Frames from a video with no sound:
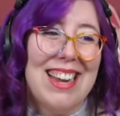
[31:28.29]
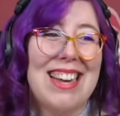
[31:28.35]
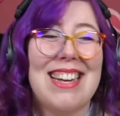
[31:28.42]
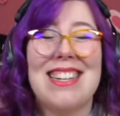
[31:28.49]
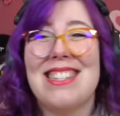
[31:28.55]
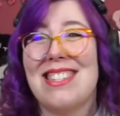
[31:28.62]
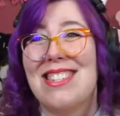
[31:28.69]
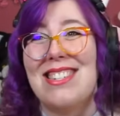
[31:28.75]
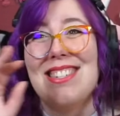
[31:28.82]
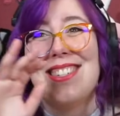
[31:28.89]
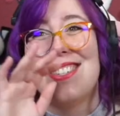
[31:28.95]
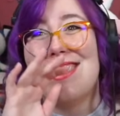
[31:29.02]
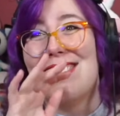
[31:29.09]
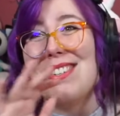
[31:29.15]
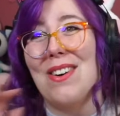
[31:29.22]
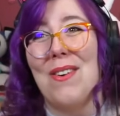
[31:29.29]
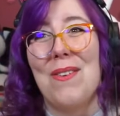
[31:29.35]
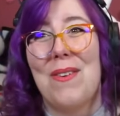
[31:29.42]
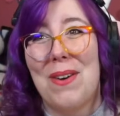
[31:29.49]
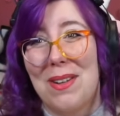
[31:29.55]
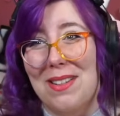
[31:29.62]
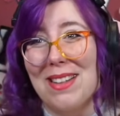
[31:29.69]
it's just
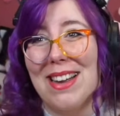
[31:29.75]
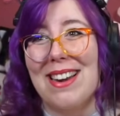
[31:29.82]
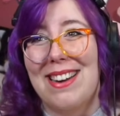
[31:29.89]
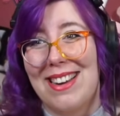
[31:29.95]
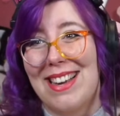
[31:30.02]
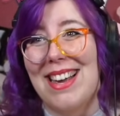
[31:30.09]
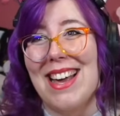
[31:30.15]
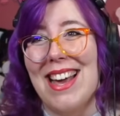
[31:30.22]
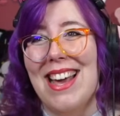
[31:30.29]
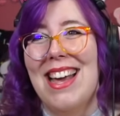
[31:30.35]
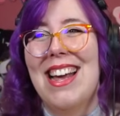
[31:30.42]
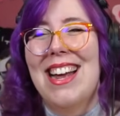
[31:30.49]
so hilarious.